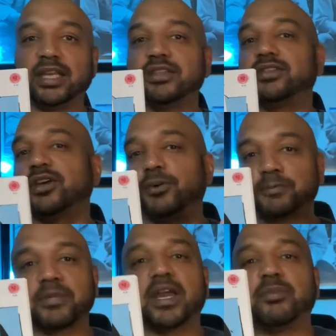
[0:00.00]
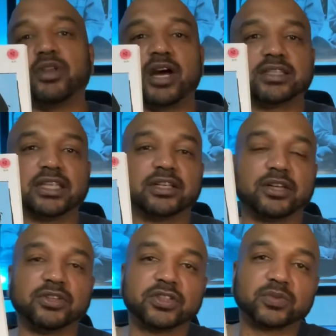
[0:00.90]
And so I'm locked in
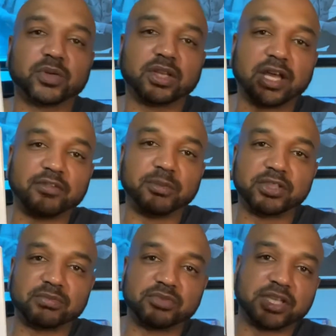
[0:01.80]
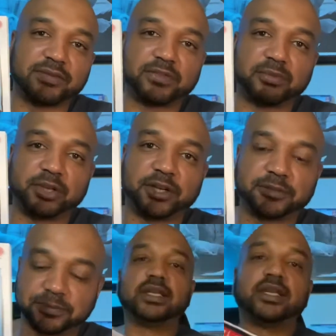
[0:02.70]
on this one. Loving me some Jeff Lemire.
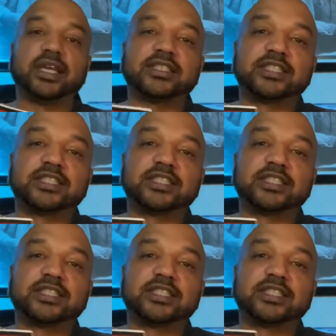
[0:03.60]
Next